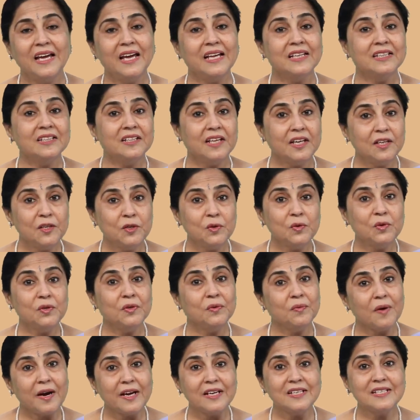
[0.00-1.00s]
and then you
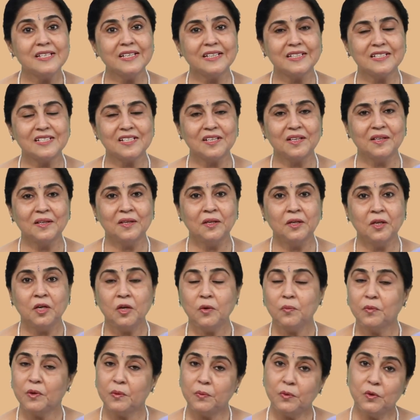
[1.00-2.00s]
revise it.
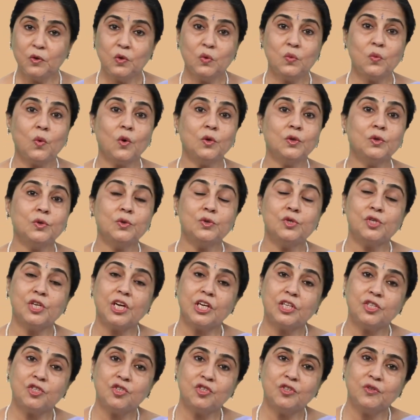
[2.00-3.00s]
Maybe you want to
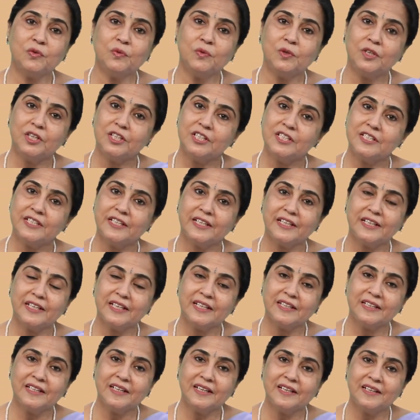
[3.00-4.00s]
change the words here
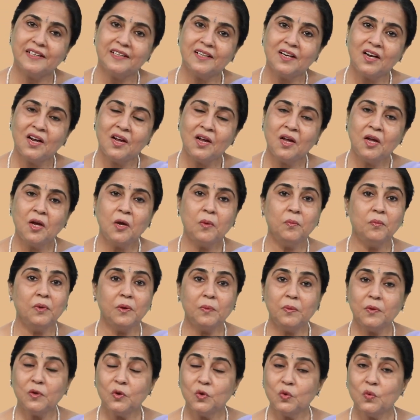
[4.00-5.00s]
and there.
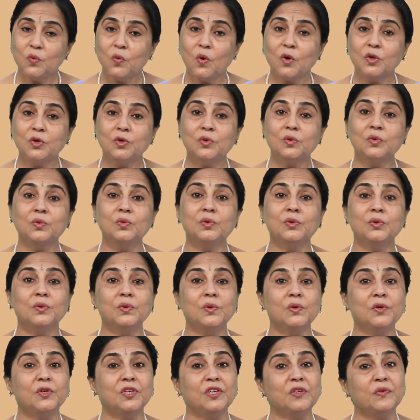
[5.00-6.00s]
Maybe you want to,
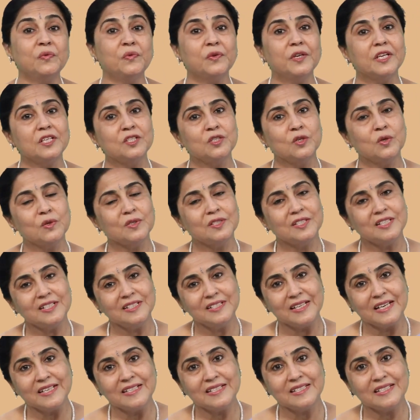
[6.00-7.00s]
rephrase your
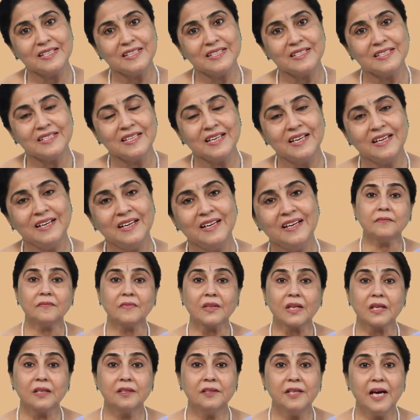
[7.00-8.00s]
sentences.
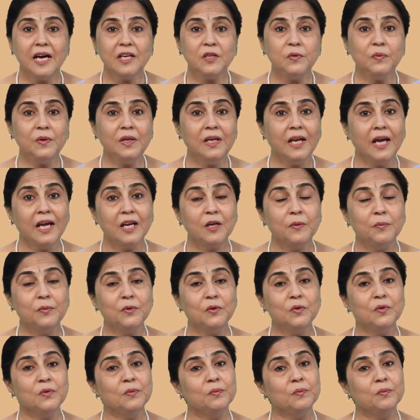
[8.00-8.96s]
That will help you